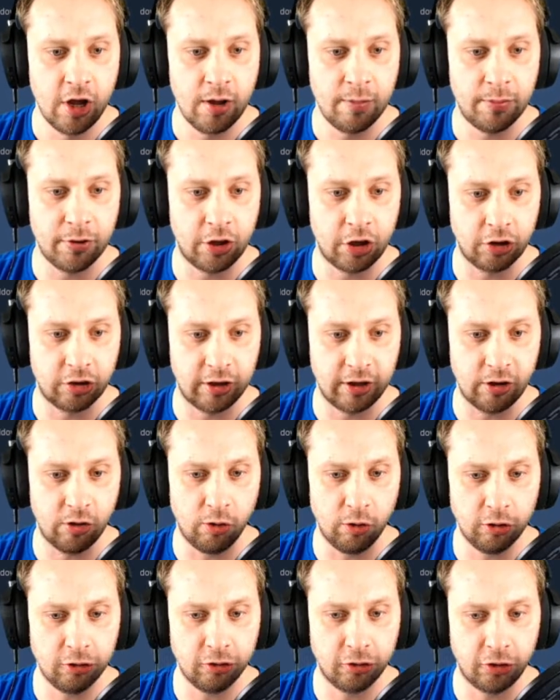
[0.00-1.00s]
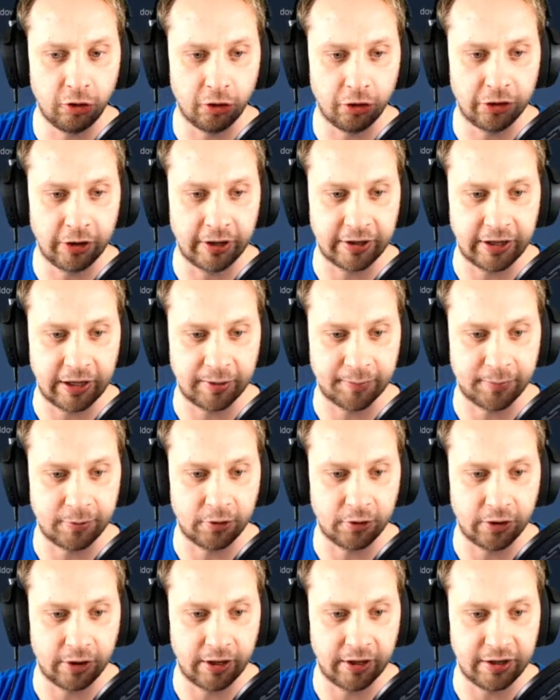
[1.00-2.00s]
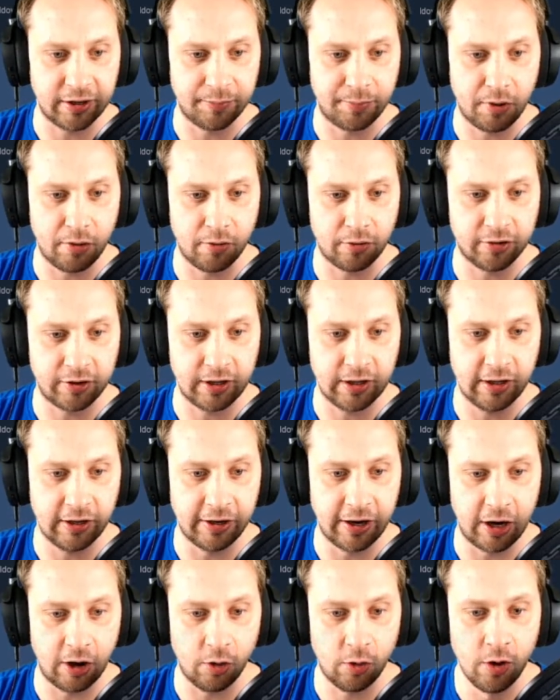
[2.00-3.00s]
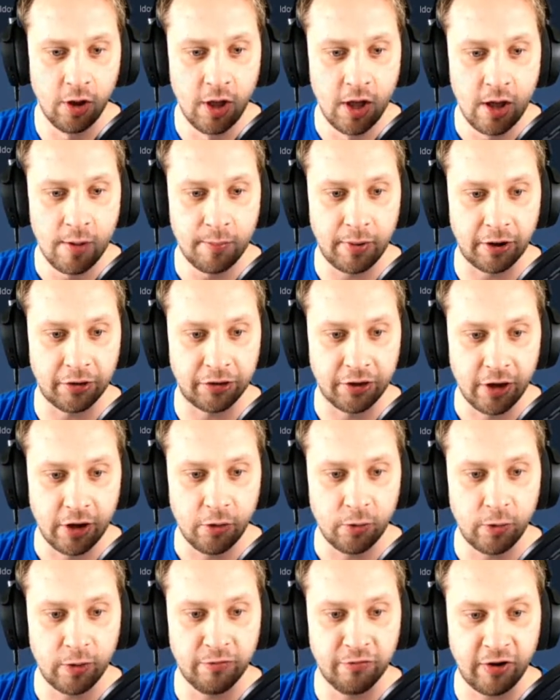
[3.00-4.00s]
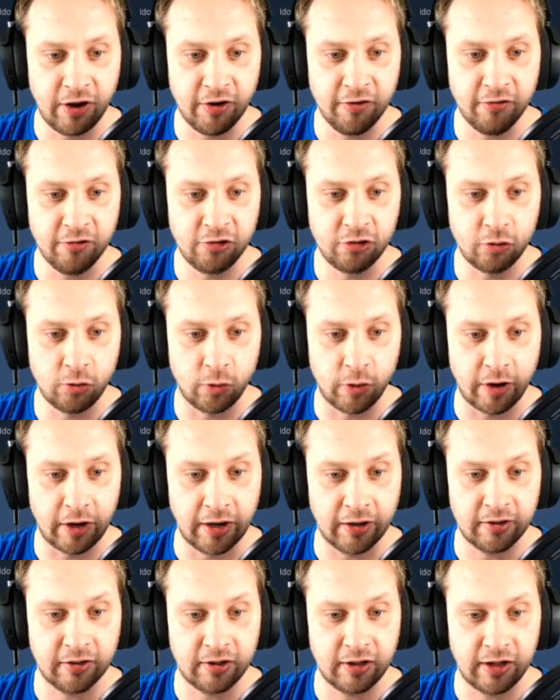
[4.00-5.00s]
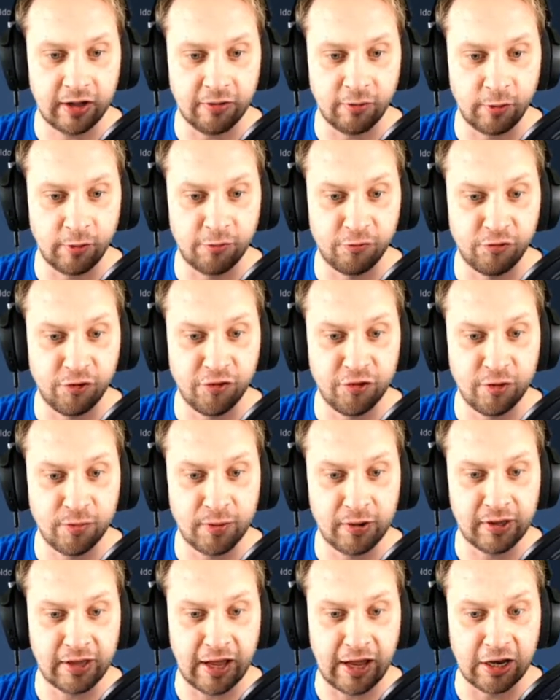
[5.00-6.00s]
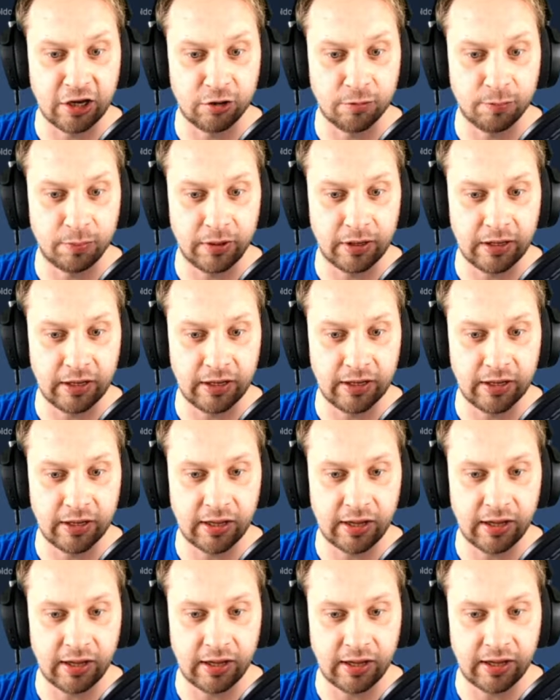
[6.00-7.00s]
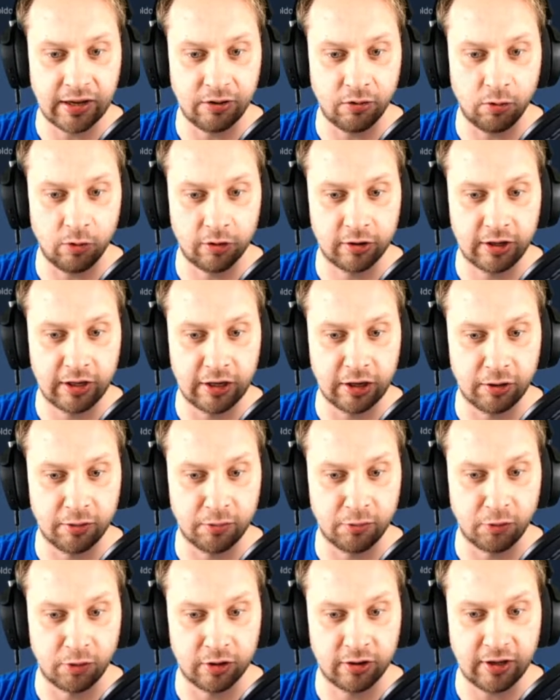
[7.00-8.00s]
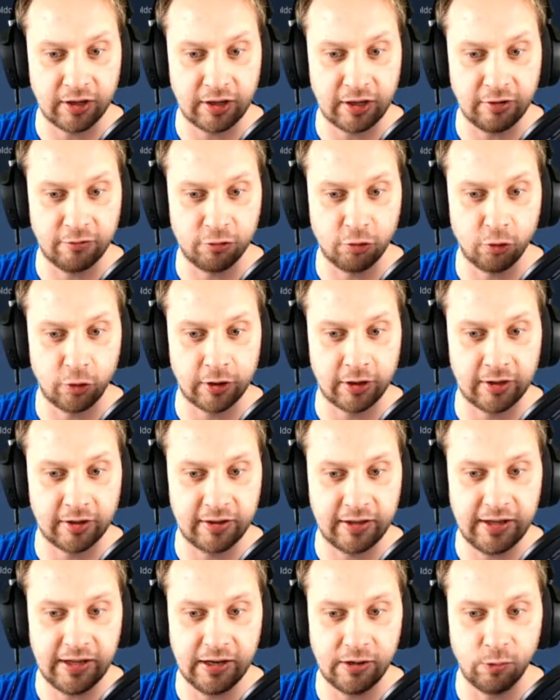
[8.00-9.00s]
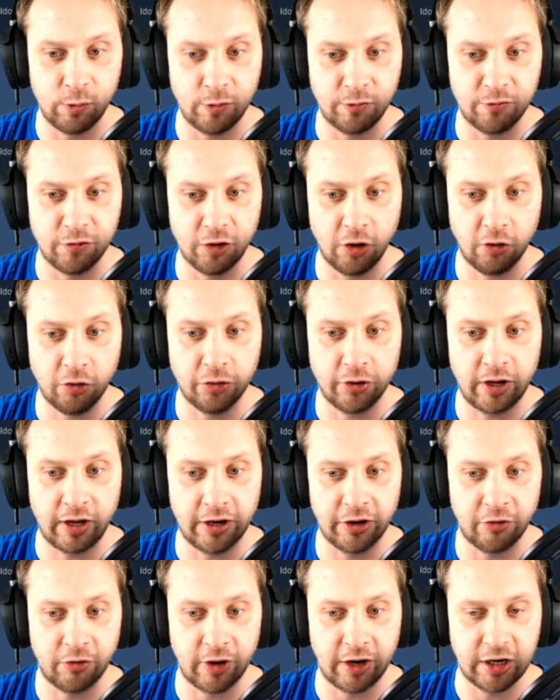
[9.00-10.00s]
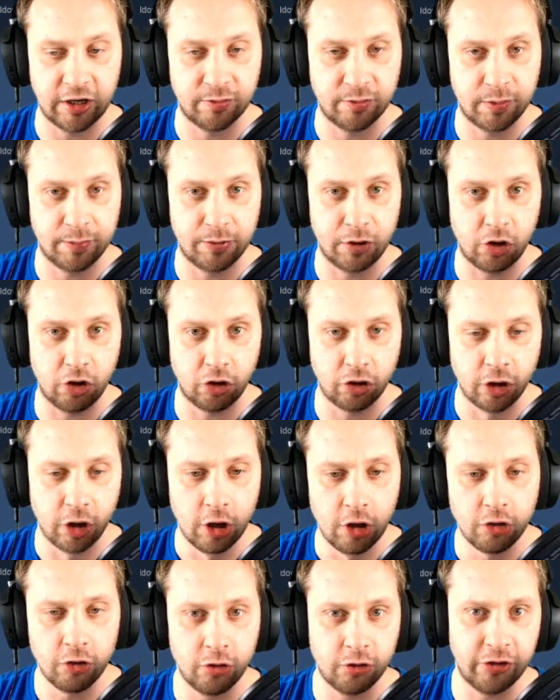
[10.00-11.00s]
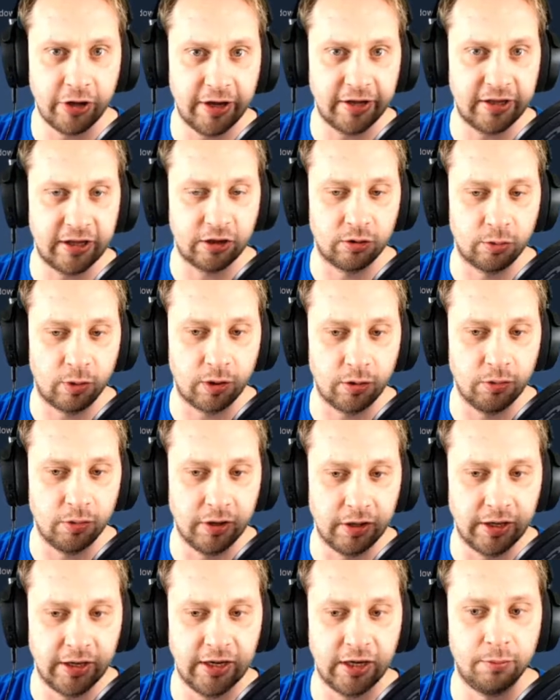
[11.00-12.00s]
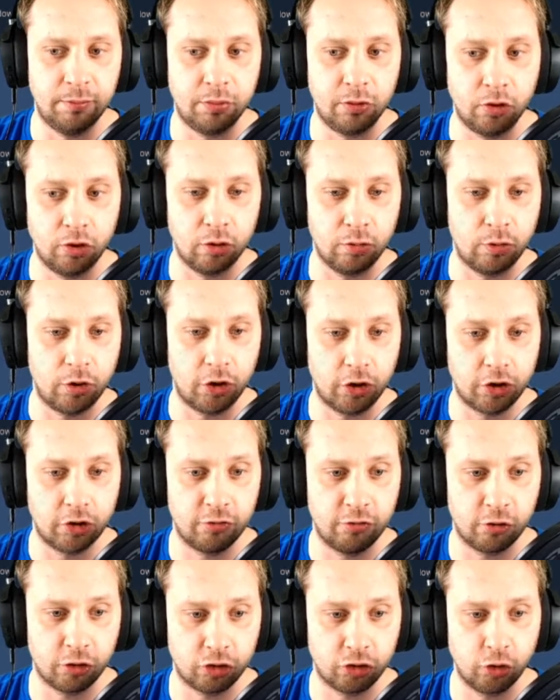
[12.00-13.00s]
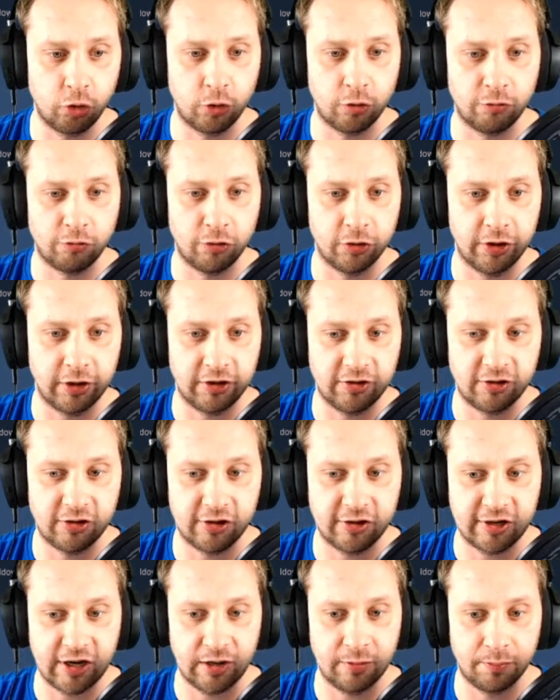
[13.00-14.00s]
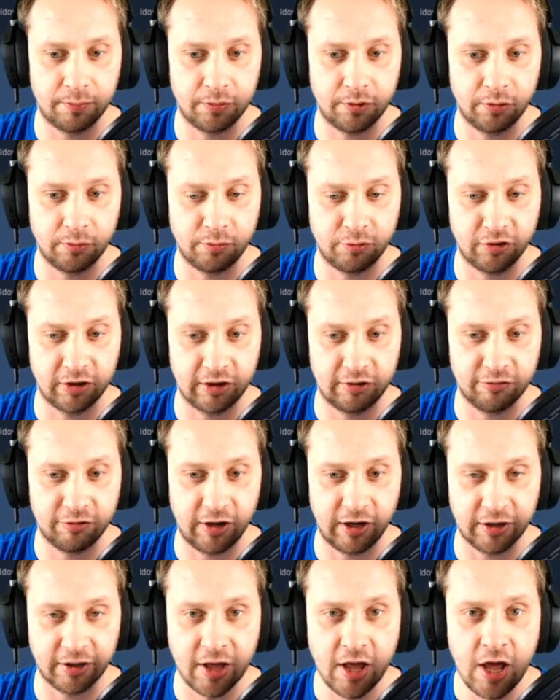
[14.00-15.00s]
because he also got that I'm gonna jump over skill now, but revive Sorath with 50% HP and all skill level reset if Sorath is killed with not under HP burn. So that is why we need Bulwark for sure for this champion, for this fight.